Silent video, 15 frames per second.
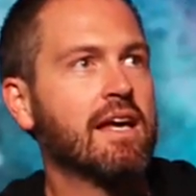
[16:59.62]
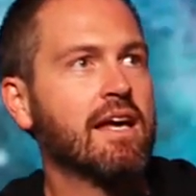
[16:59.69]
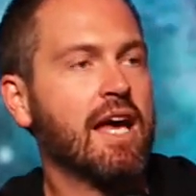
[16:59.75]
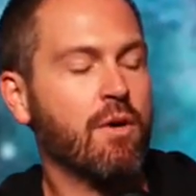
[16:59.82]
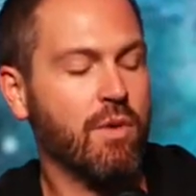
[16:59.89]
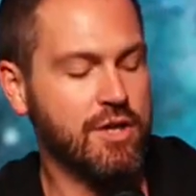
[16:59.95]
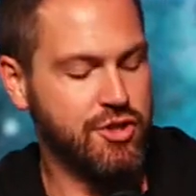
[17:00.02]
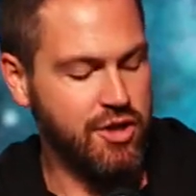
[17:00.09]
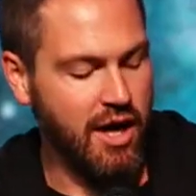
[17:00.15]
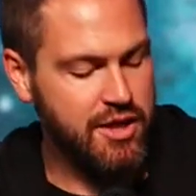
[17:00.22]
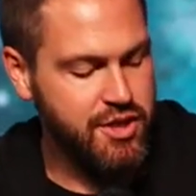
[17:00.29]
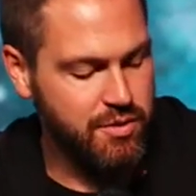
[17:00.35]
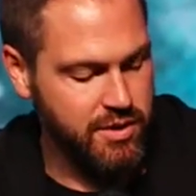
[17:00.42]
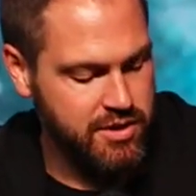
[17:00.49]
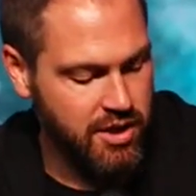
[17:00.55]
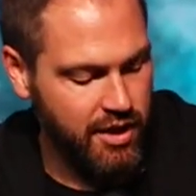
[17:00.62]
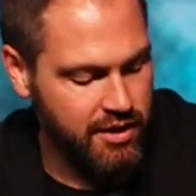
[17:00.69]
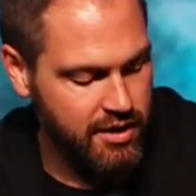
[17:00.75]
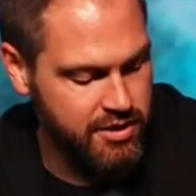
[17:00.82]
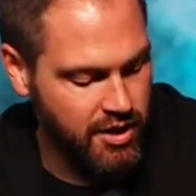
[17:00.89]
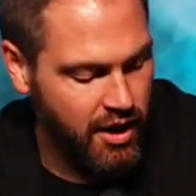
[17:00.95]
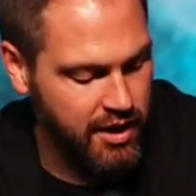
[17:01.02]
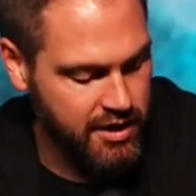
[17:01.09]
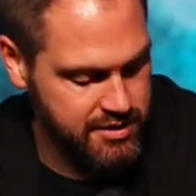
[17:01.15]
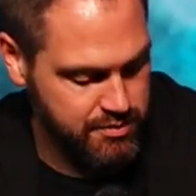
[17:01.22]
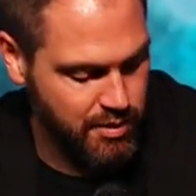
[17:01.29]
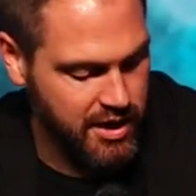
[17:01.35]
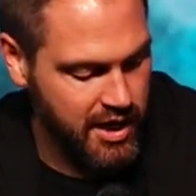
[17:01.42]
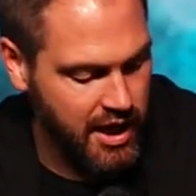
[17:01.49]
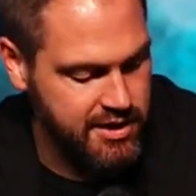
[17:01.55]
and what Joshua taught, taught us,
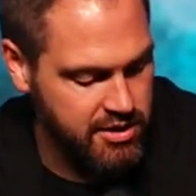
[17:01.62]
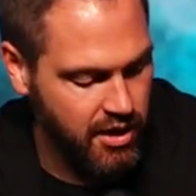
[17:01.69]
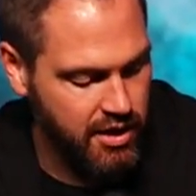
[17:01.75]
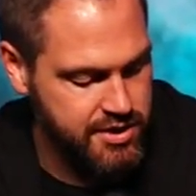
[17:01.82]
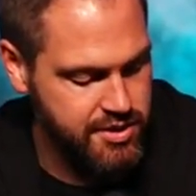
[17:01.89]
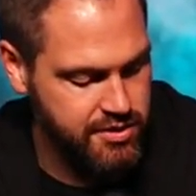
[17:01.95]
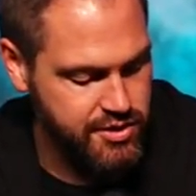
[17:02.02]
what God taught us through